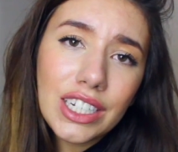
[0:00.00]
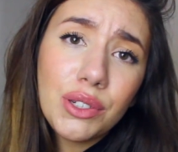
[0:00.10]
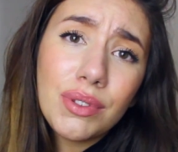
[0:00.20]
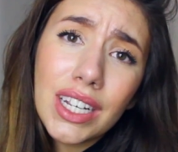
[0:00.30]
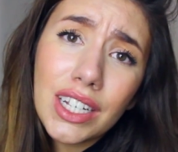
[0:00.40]

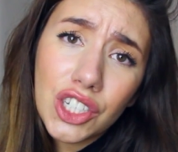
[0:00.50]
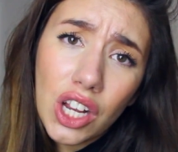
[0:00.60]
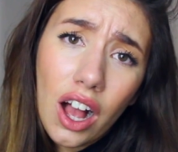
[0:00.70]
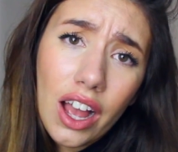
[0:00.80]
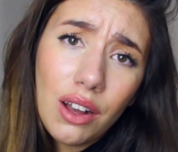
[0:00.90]
she was like a
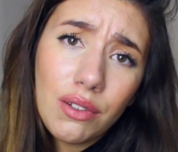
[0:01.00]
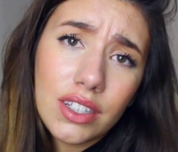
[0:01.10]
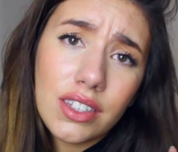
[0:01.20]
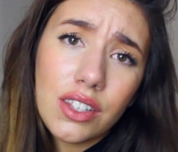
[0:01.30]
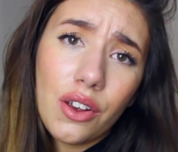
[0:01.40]

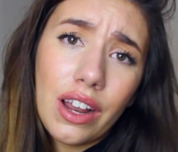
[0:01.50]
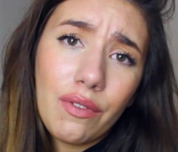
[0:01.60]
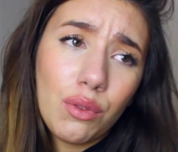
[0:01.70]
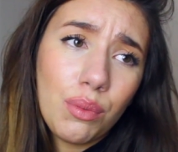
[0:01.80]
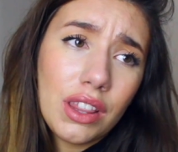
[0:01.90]
child at soul
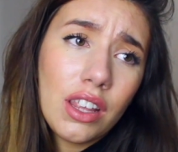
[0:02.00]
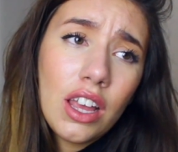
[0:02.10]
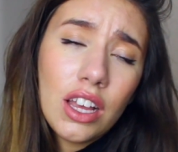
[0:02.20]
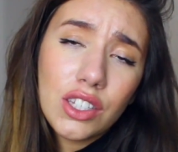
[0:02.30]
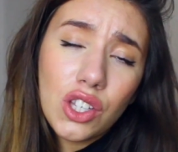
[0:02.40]
level
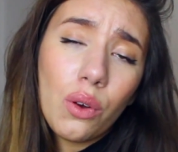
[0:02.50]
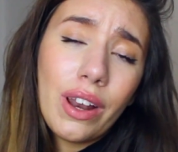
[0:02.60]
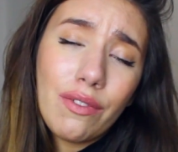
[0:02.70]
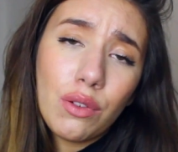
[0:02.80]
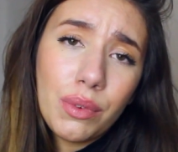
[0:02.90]

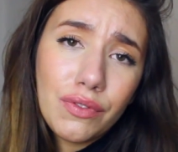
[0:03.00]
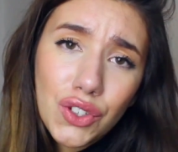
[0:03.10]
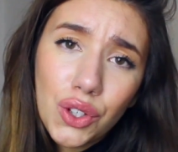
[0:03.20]
with